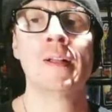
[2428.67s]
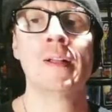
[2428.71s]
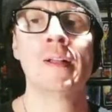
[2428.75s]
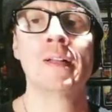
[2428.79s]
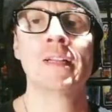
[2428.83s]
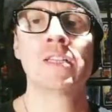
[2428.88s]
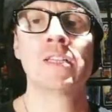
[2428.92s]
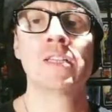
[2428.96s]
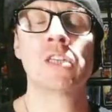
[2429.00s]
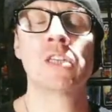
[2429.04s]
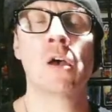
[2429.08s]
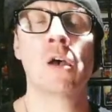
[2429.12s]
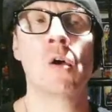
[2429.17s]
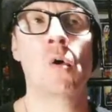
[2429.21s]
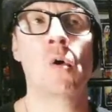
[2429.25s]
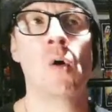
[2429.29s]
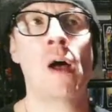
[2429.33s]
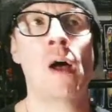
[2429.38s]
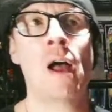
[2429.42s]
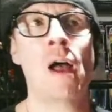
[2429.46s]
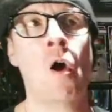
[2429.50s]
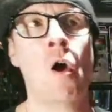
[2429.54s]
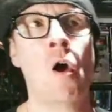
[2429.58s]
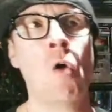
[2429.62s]
So
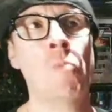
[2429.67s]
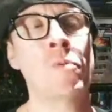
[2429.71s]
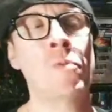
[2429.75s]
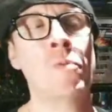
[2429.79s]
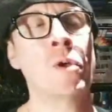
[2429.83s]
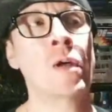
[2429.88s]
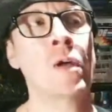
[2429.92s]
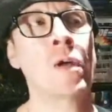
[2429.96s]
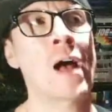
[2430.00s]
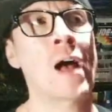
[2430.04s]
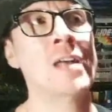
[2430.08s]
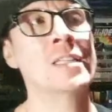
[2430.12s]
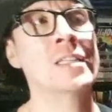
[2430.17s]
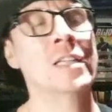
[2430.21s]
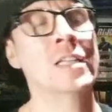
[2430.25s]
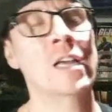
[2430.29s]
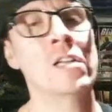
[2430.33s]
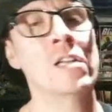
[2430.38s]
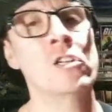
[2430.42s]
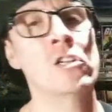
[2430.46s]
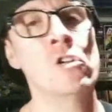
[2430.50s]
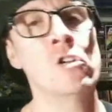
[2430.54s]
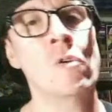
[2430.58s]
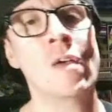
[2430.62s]
I hope you guys
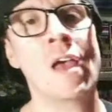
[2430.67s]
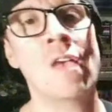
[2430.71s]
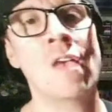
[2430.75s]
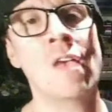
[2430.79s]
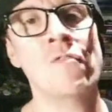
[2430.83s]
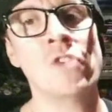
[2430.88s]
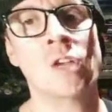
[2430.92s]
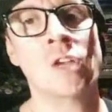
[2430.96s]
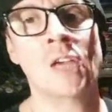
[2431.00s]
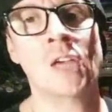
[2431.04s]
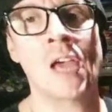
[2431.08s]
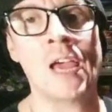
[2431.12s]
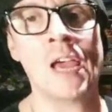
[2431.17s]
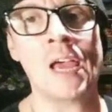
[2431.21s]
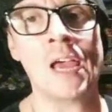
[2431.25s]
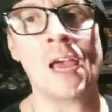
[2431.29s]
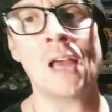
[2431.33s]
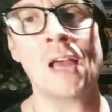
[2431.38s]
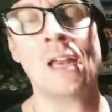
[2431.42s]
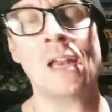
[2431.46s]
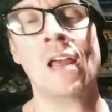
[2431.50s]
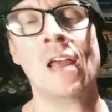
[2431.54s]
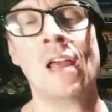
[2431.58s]
can do it if you can.